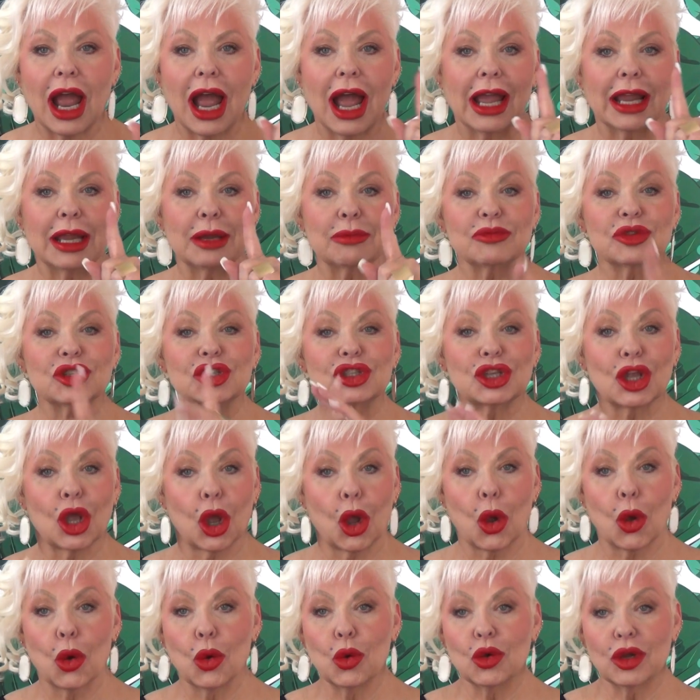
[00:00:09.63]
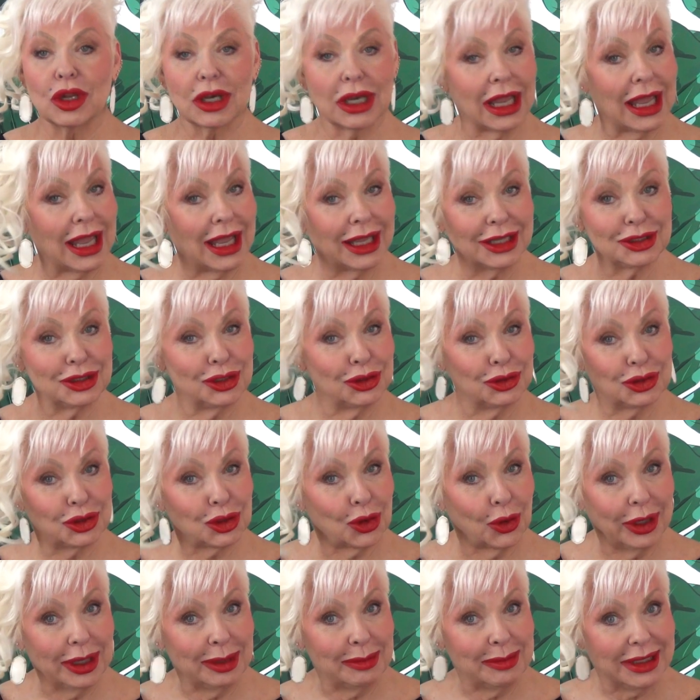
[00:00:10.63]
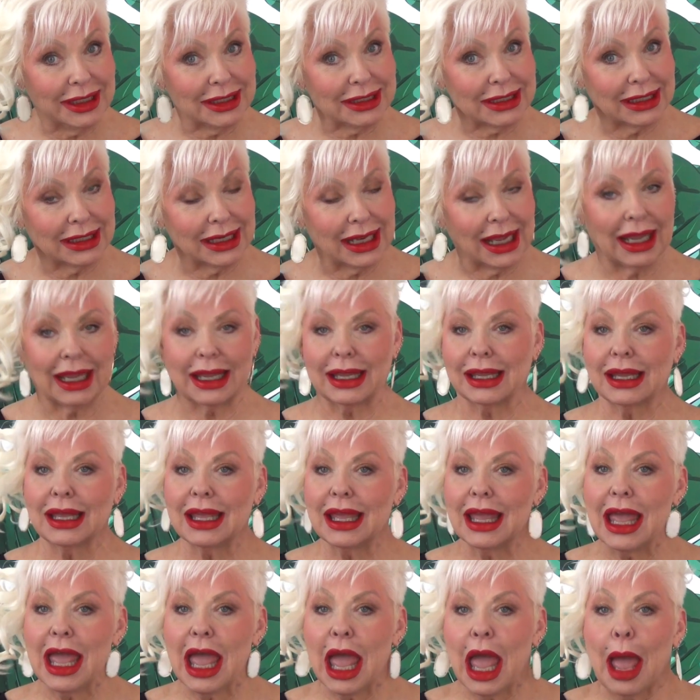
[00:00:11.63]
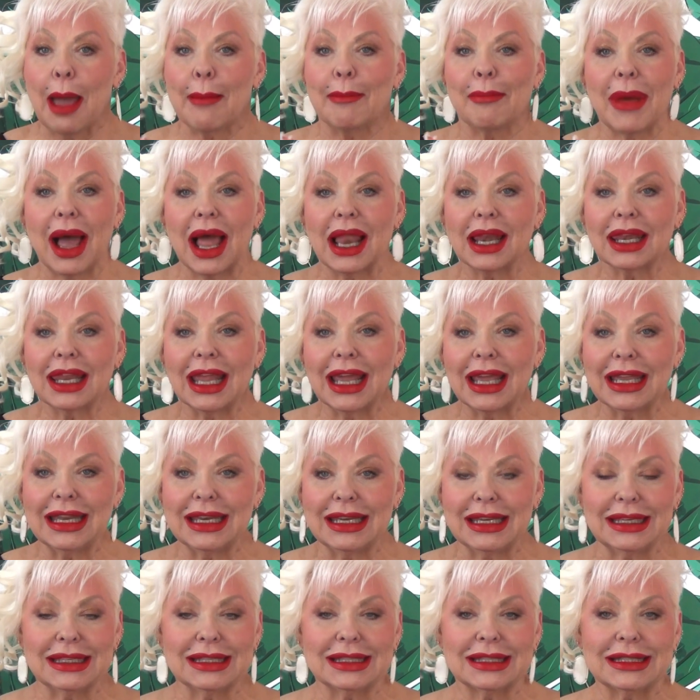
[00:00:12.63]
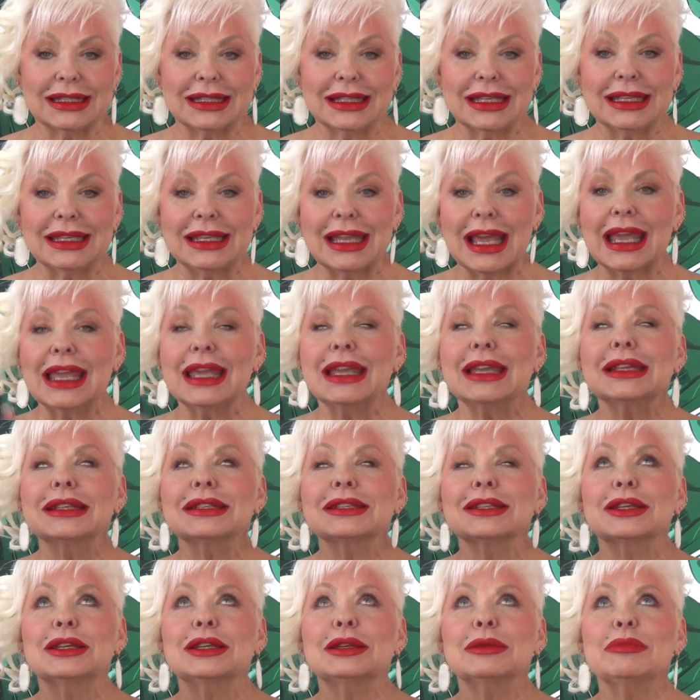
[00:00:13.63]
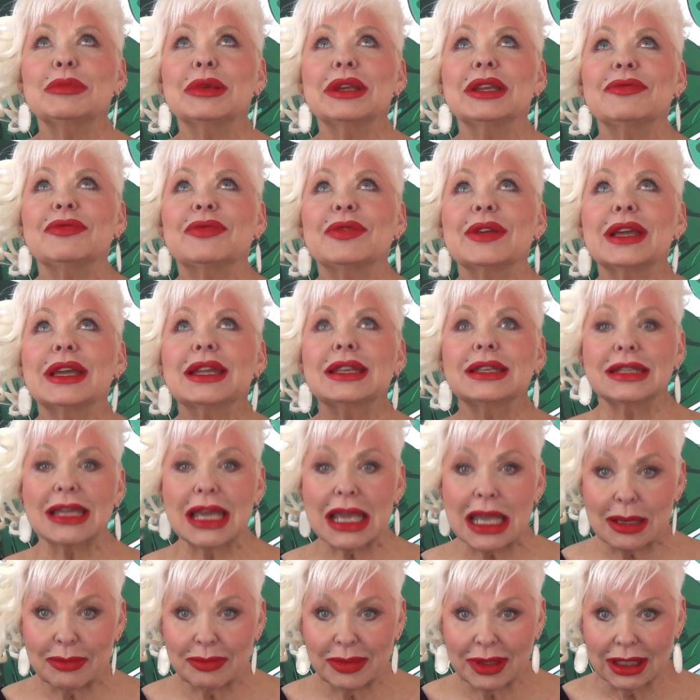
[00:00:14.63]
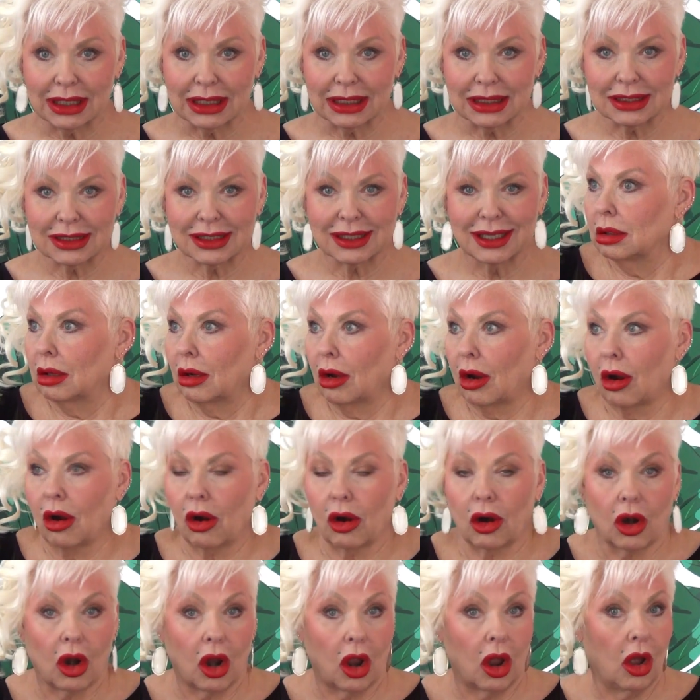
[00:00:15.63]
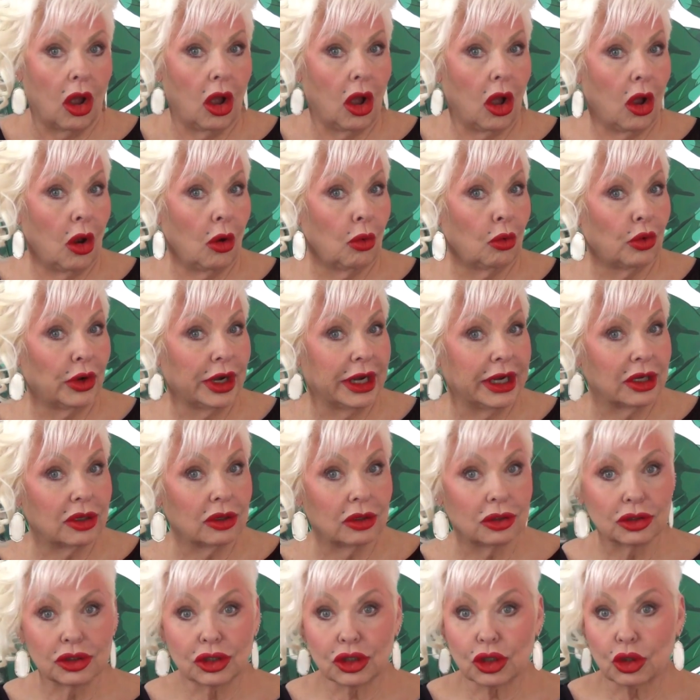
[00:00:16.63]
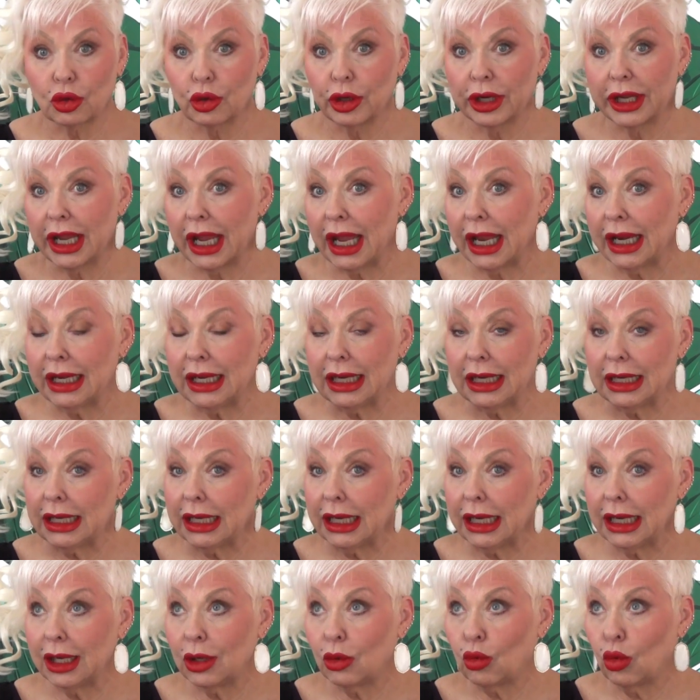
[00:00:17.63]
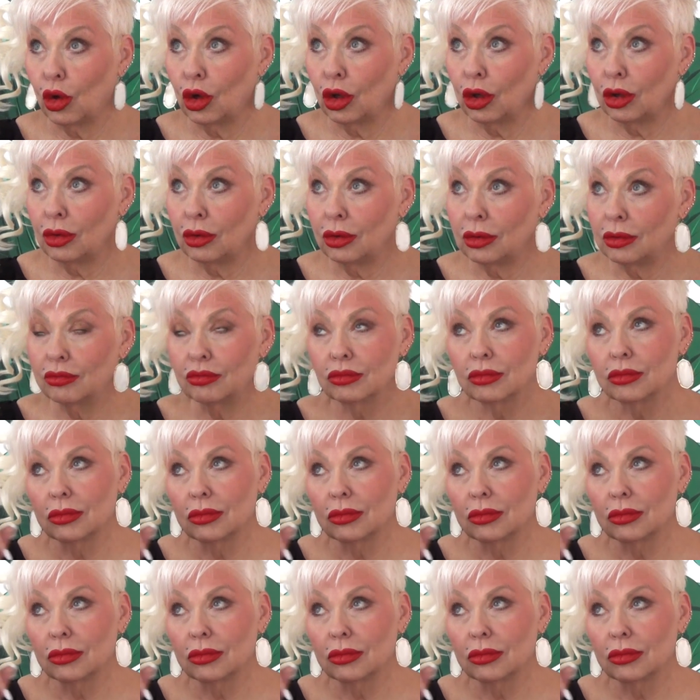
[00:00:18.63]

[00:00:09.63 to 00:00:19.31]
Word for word: I am so glad you joined me today. My ladies, today is going to be fantabulous. Are all wrinkles created equal?